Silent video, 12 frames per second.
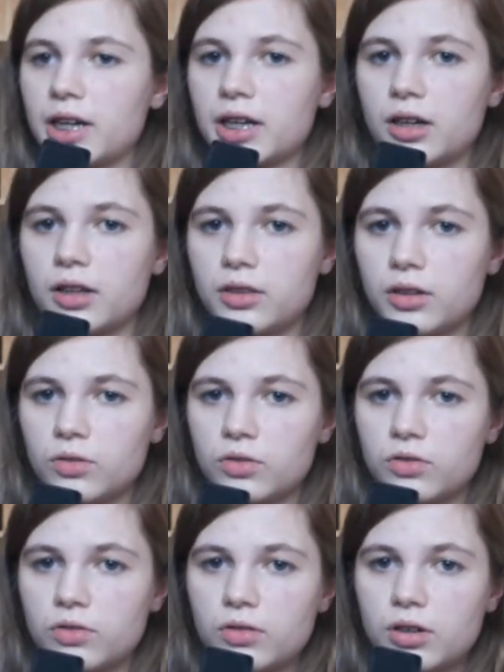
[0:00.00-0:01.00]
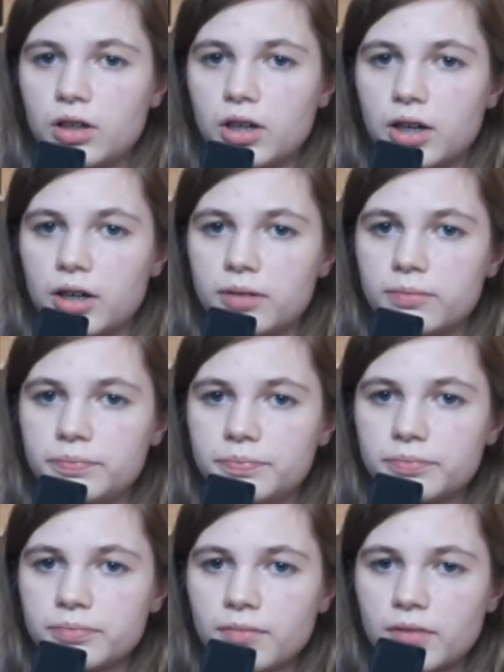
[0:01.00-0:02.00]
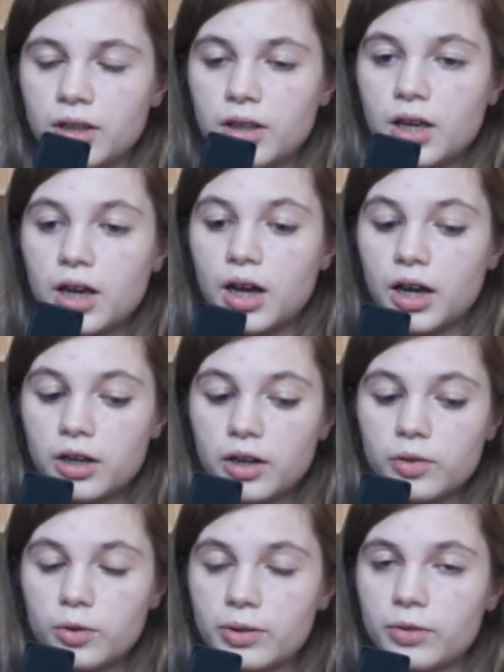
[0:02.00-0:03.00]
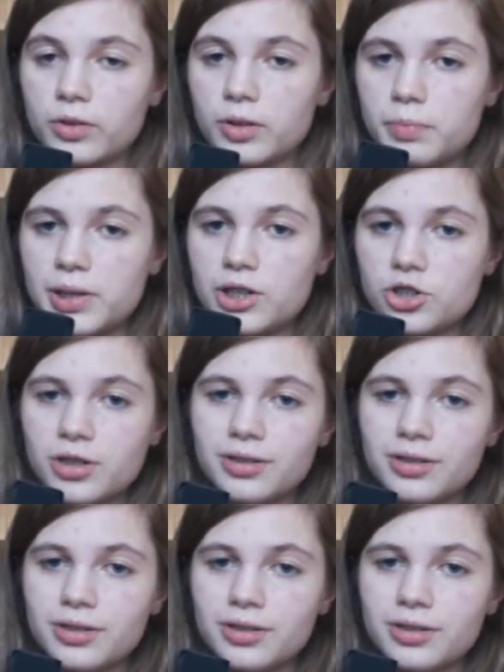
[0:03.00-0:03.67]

I got those um I got those when I was on the beach.